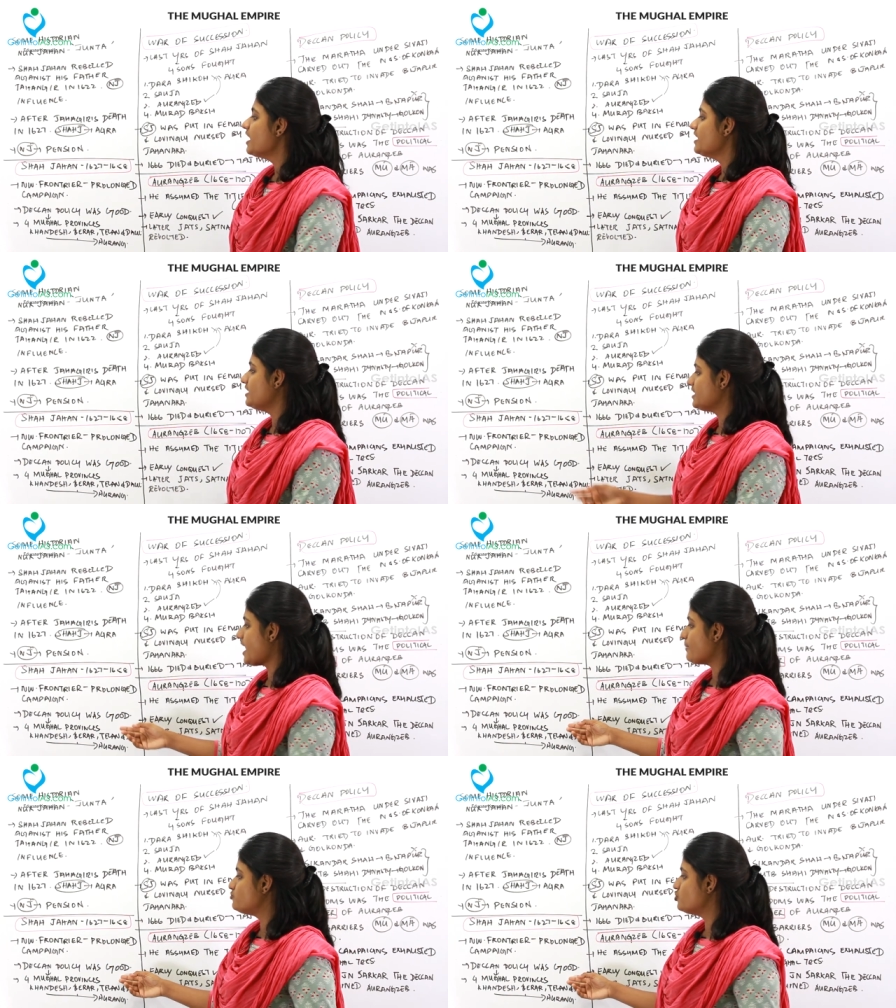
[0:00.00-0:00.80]
He
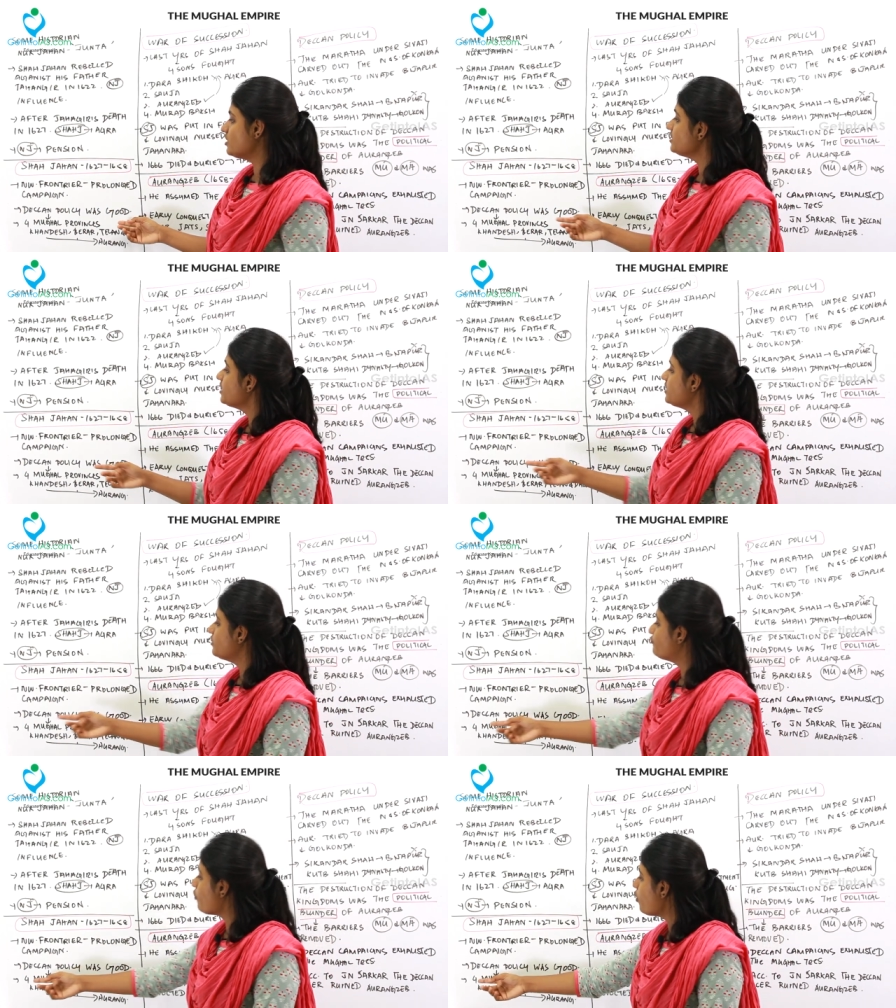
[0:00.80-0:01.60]
captured
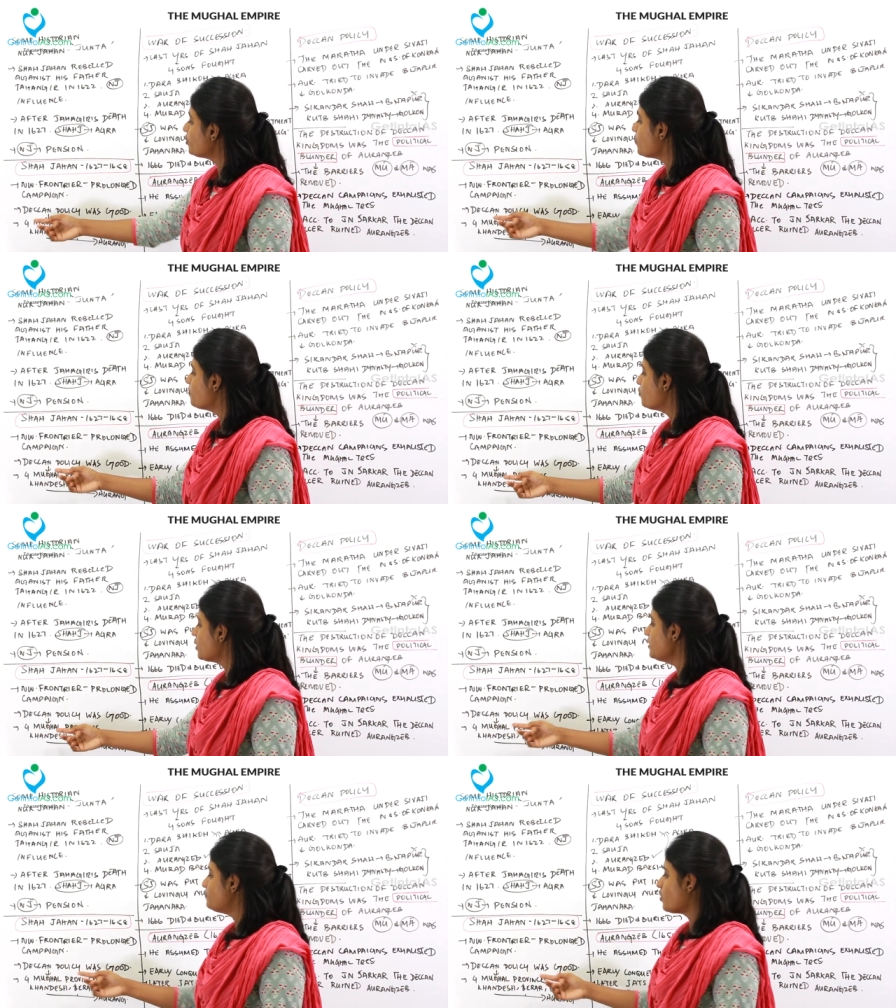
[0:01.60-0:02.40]
the four
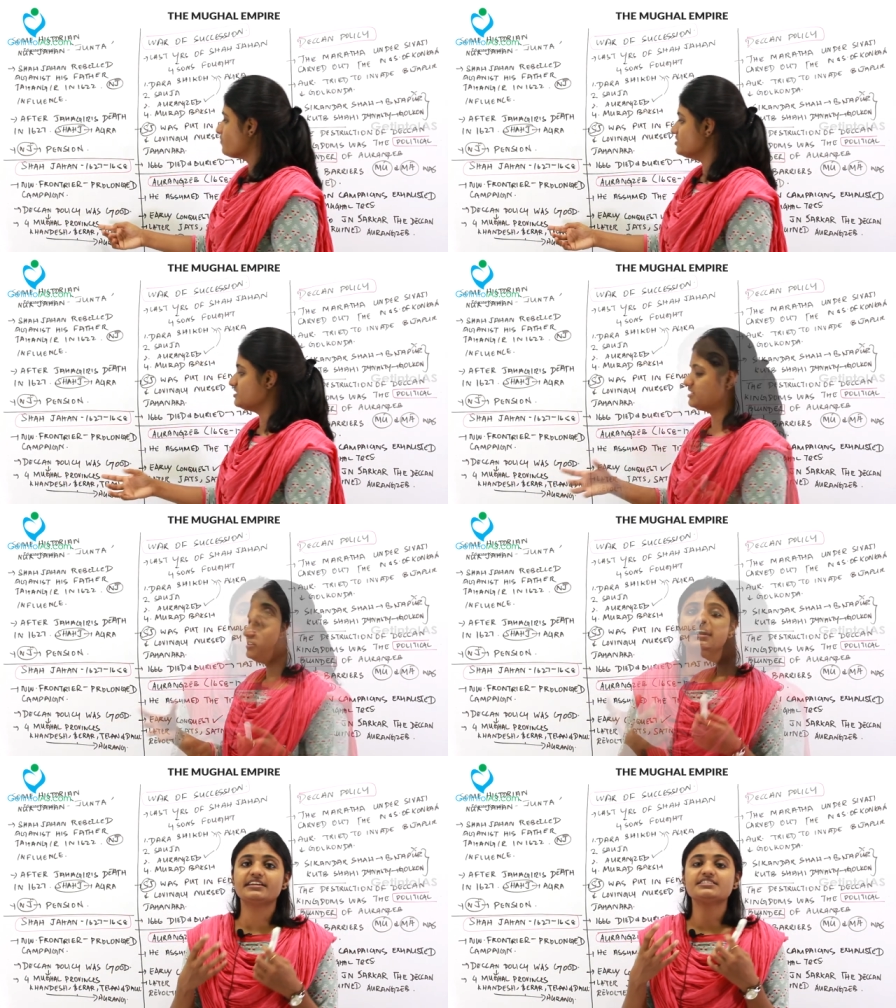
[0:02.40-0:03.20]
Mughal provinces.
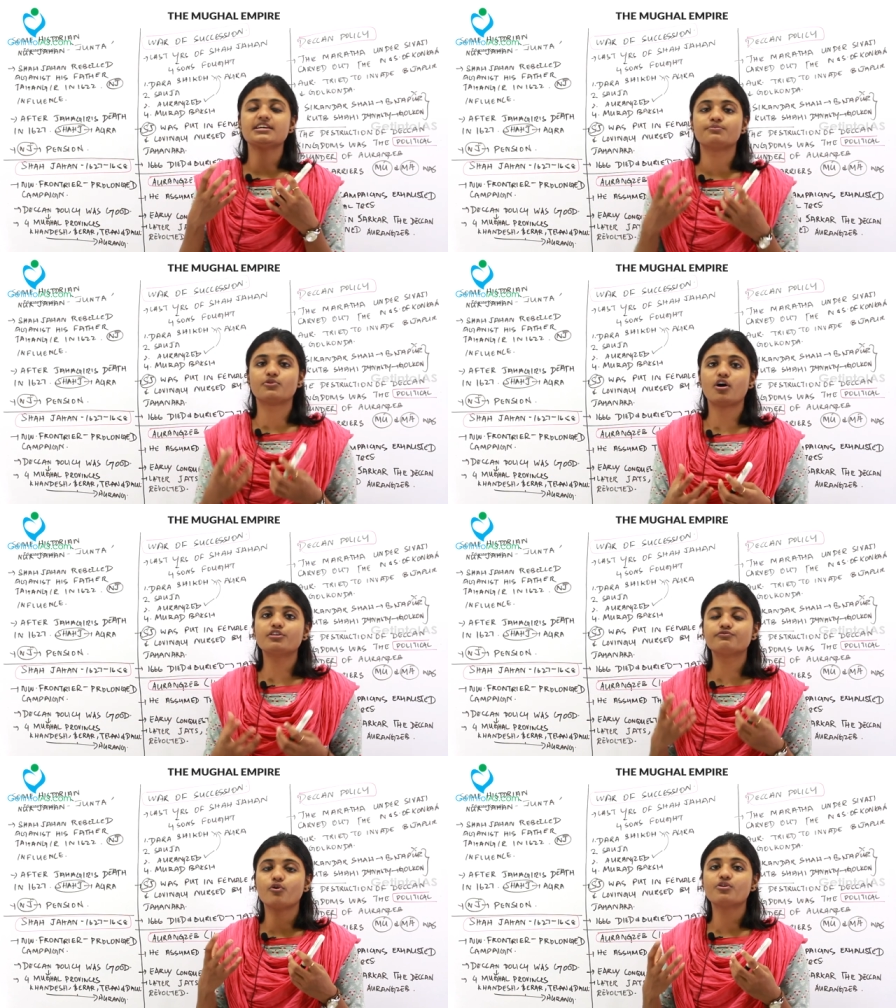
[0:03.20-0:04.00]
That is, he
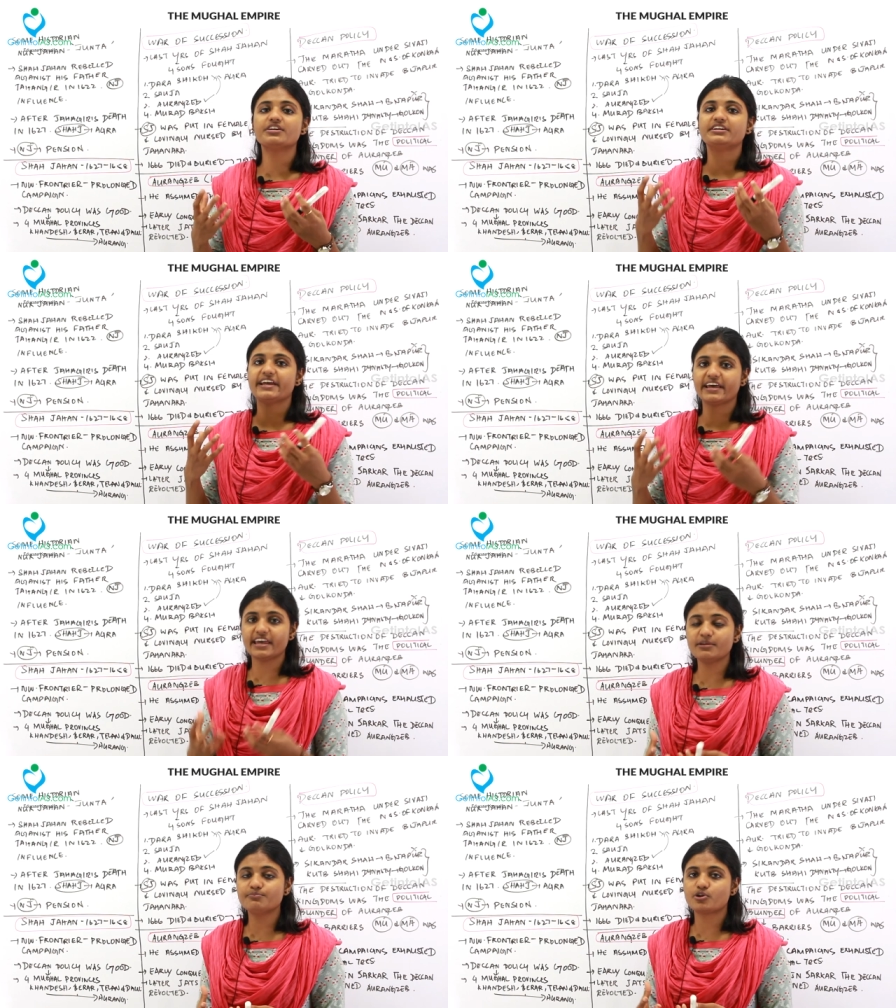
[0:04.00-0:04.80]
brought four
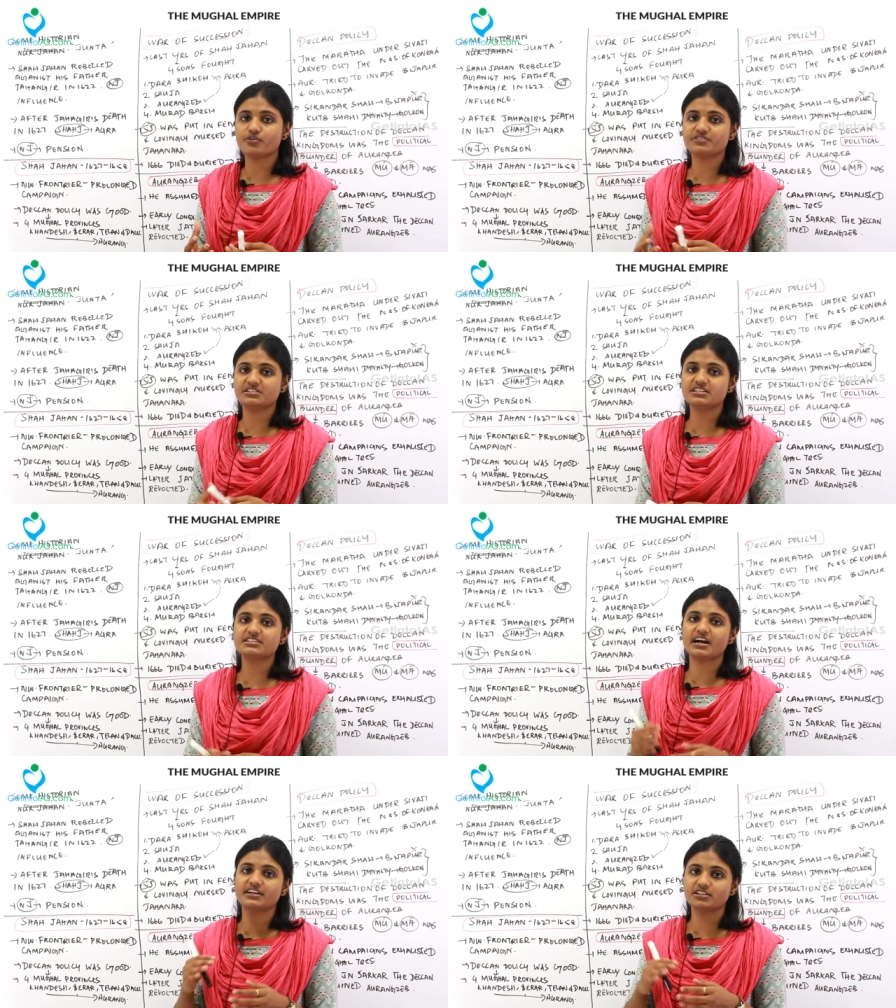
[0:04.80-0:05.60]
Deccan provinces
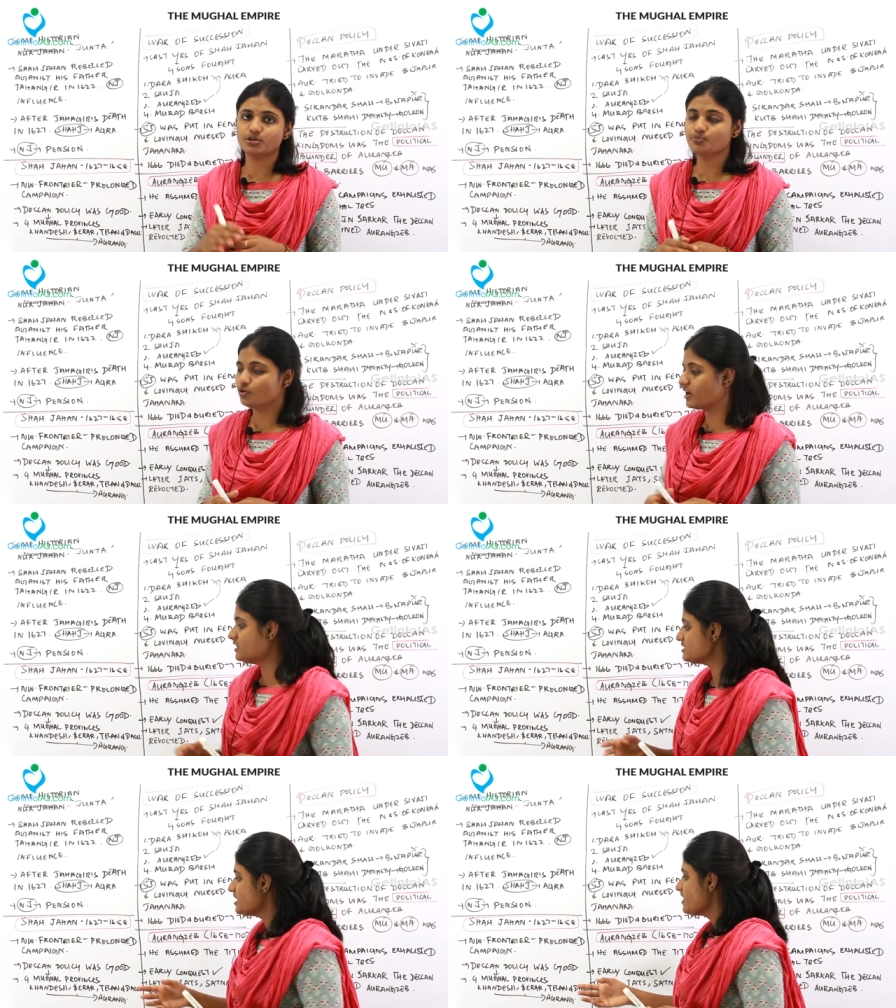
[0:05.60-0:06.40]
under the Mughals.